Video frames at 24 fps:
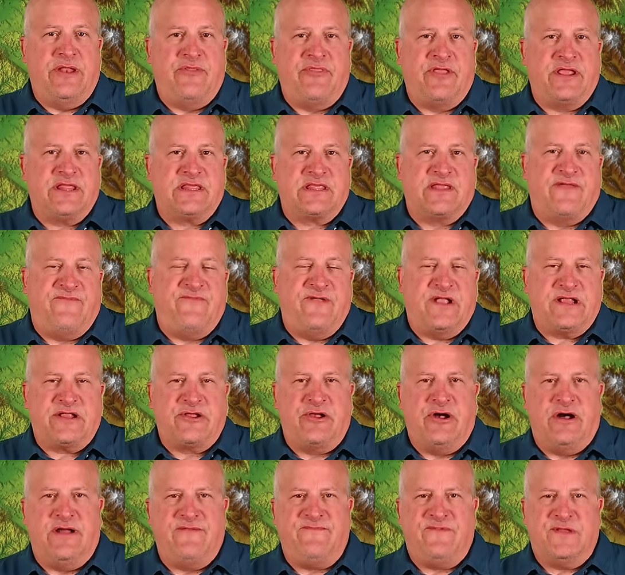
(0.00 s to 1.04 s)
I don't think it's going to
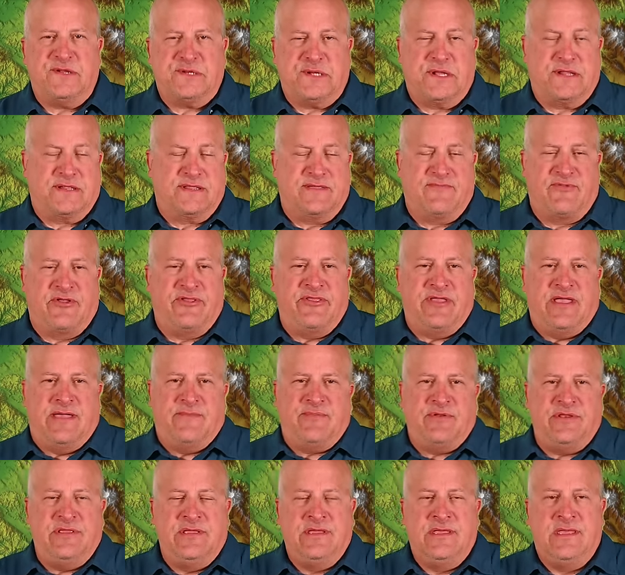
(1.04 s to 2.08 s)
affect cod fishing and stuff like
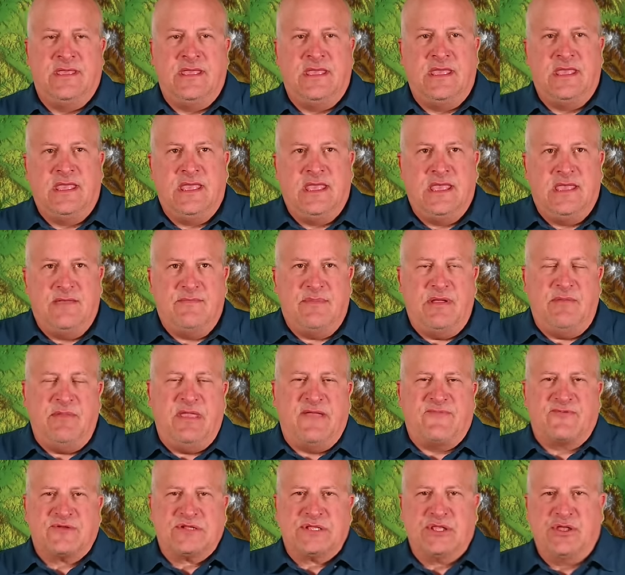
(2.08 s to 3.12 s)
that, but might
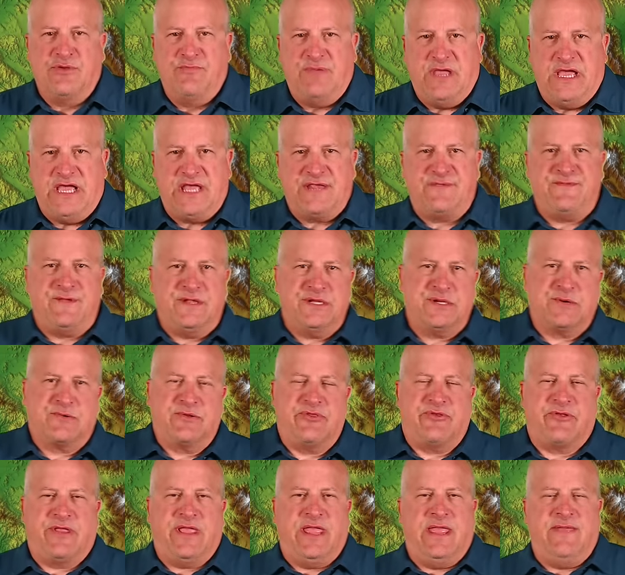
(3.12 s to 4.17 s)
make for slow bass fishing
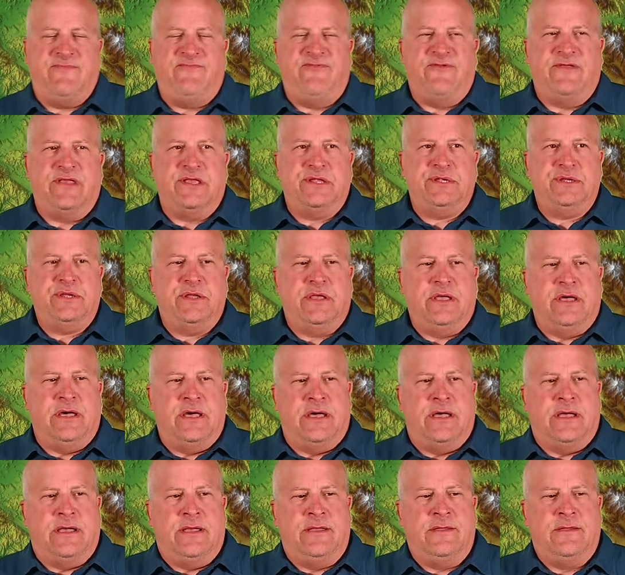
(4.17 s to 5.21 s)
or other game fish.
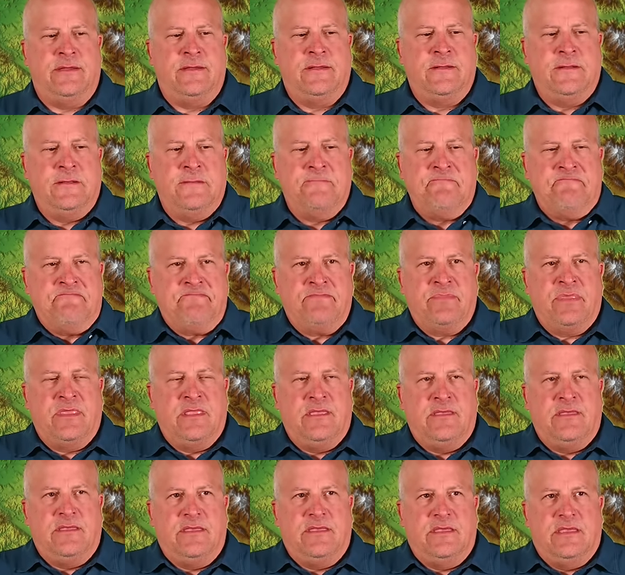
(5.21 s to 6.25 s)

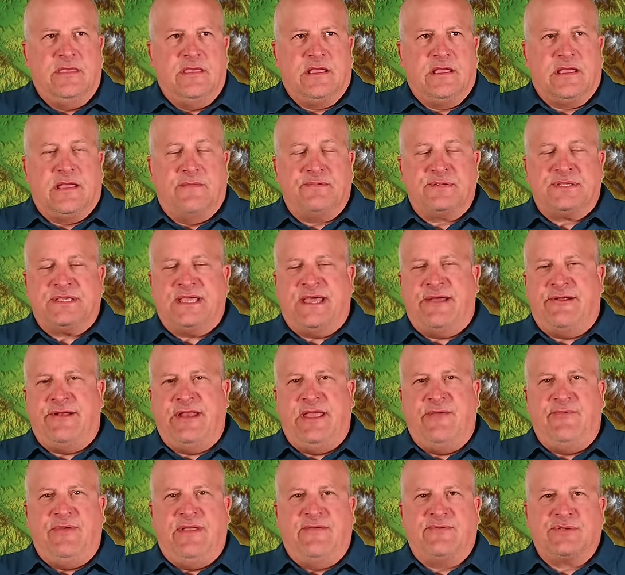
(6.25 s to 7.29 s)
Come
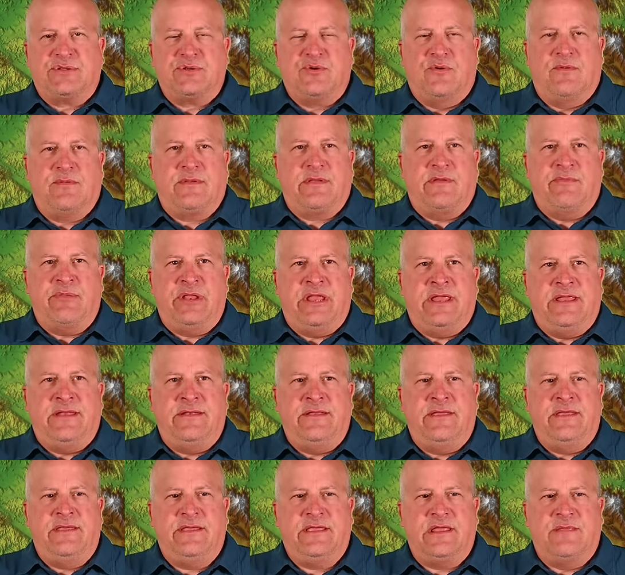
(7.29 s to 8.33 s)
Saturday, we have a storm coming
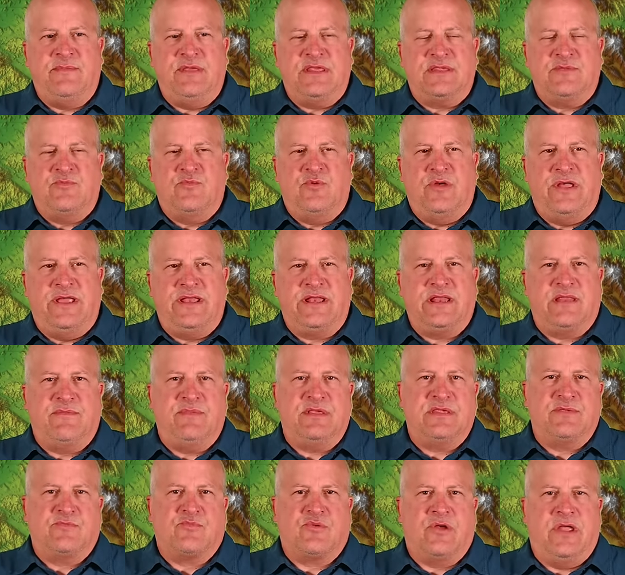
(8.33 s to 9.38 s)
in. It's going to be some wind, going to
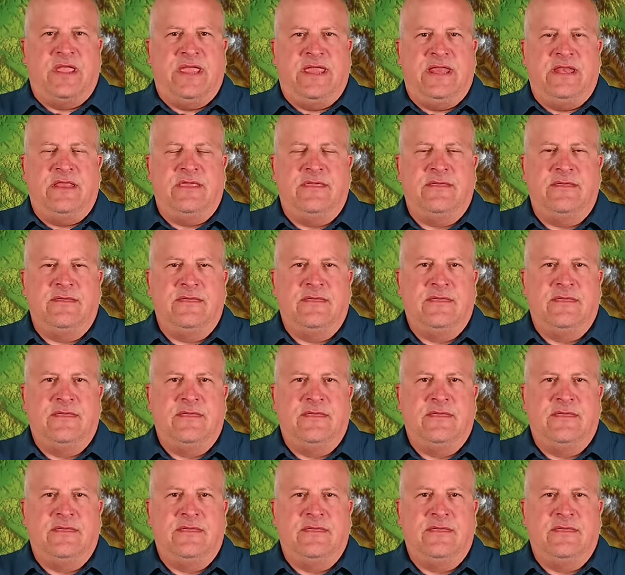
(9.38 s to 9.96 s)
be some rain.